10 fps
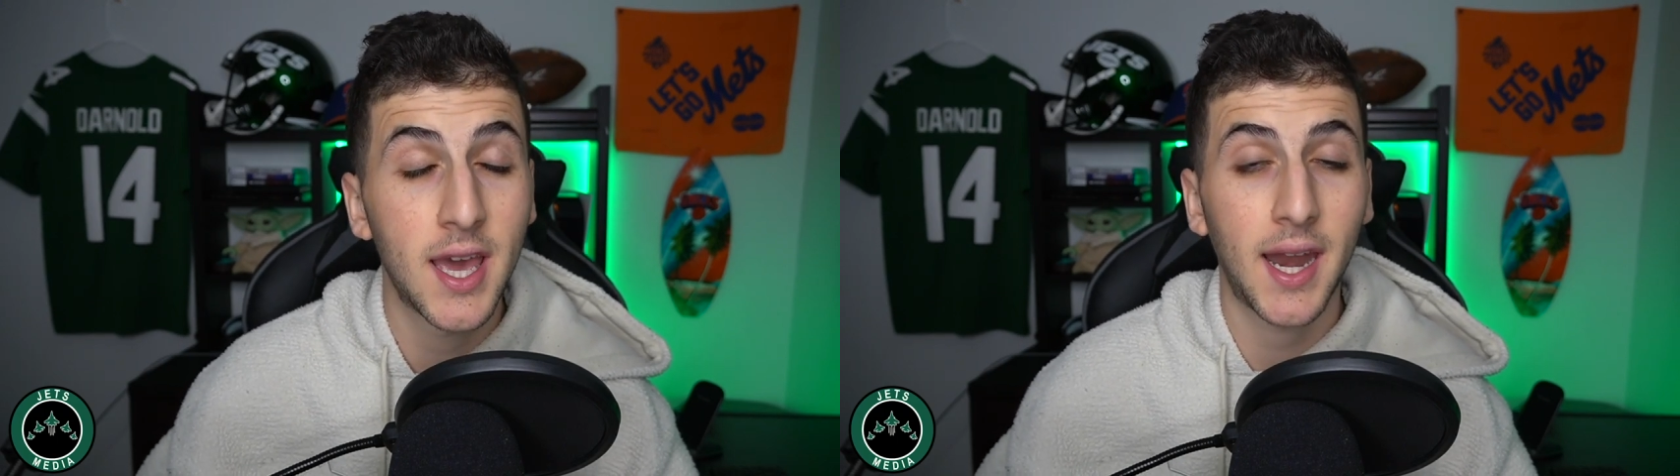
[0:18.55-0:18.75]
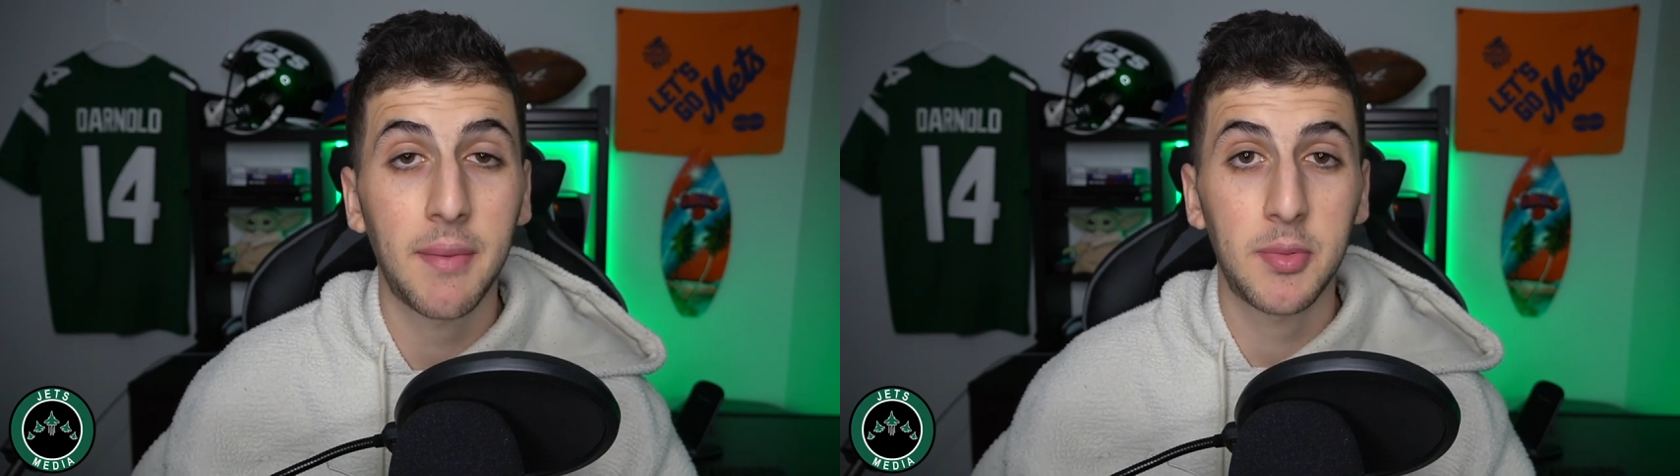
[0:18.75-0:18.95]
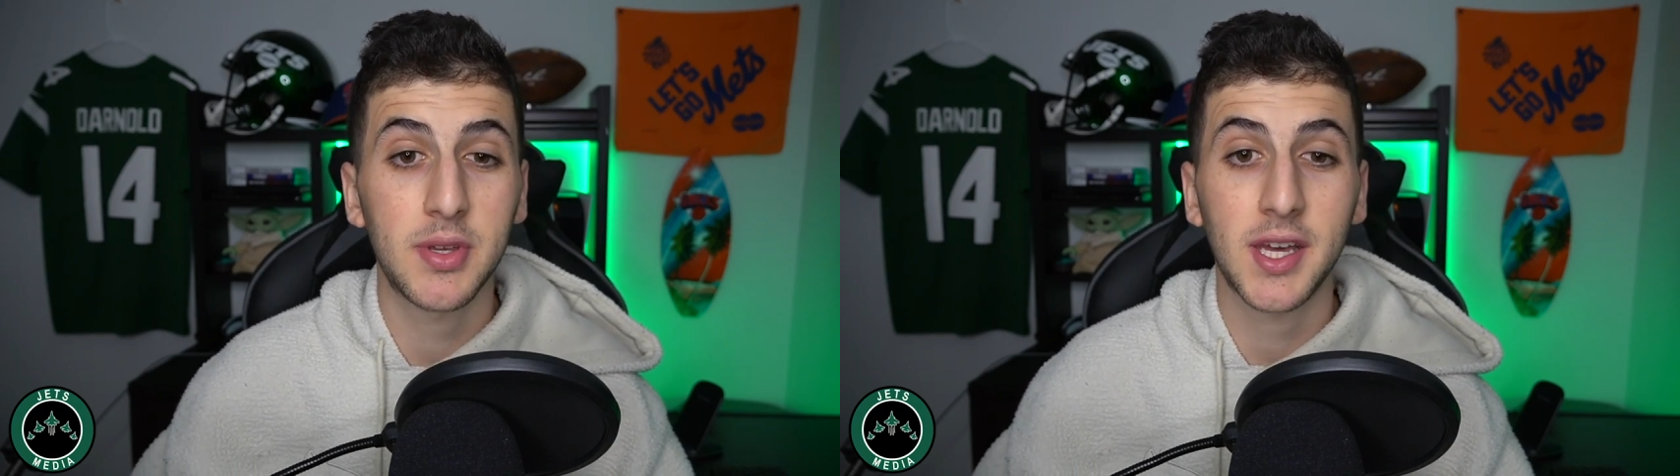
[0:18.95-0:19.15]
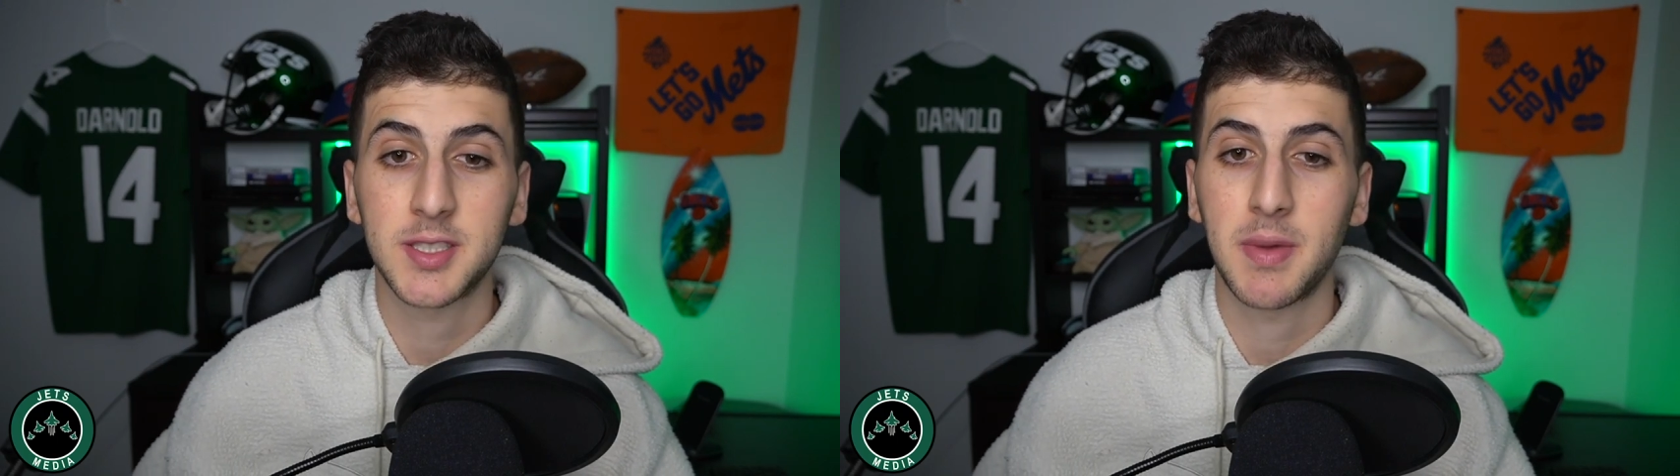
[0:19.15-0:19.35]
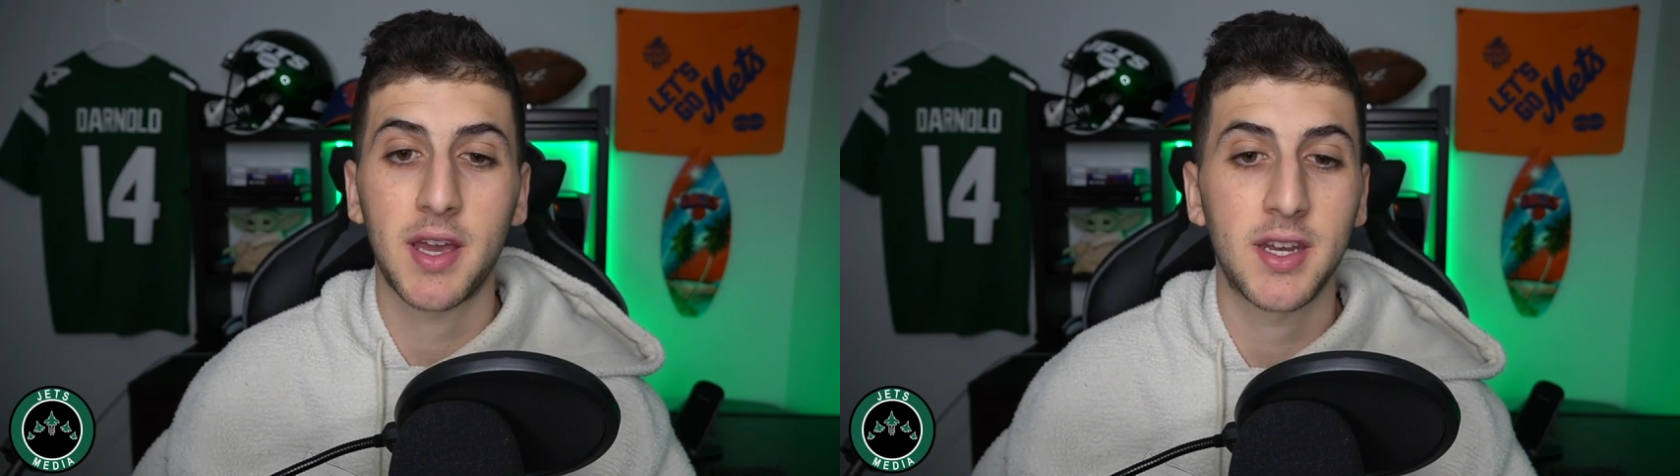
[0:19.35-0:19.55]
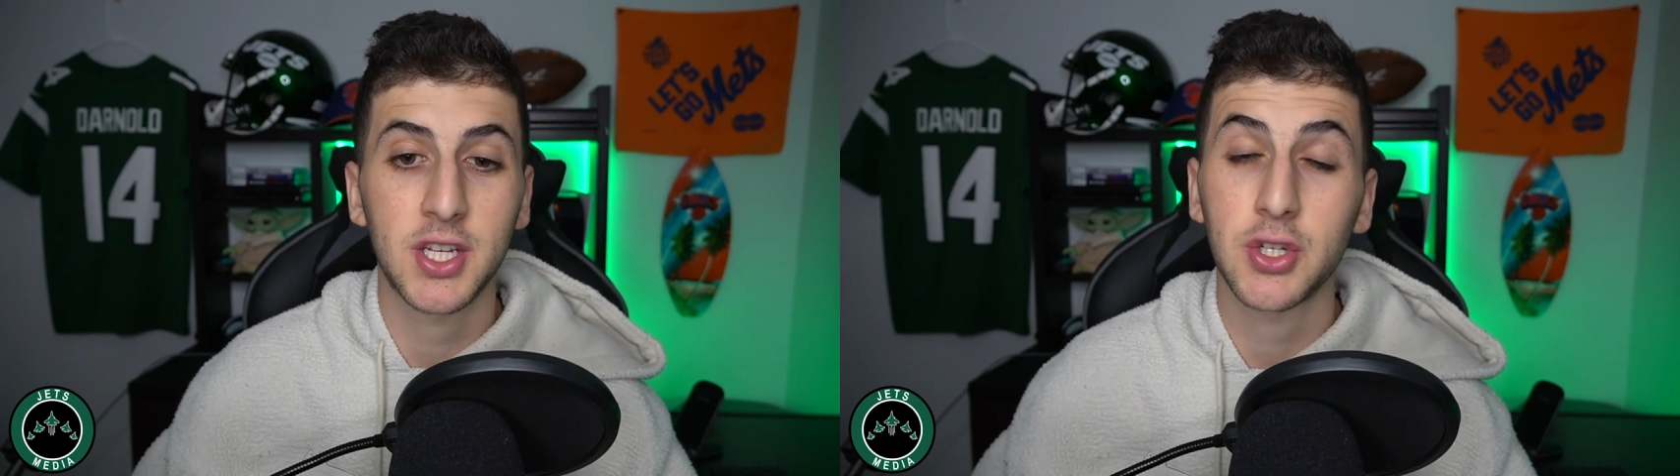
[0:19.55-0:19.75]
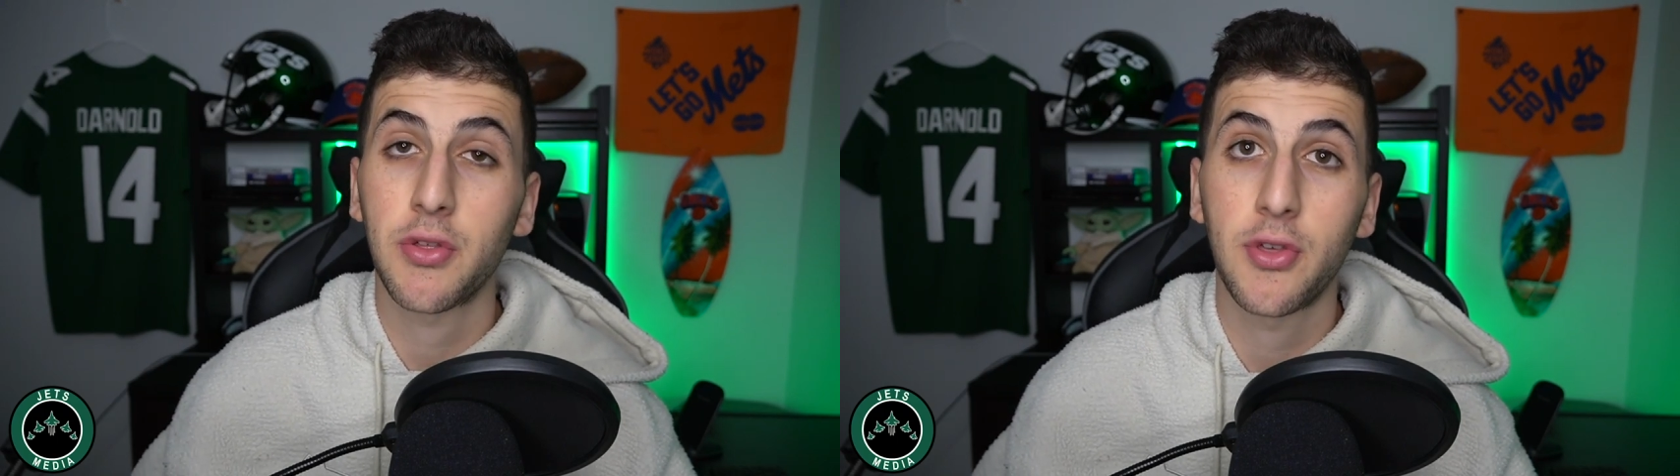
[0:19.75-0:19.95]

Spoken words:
and I'll be bringing you guys my initial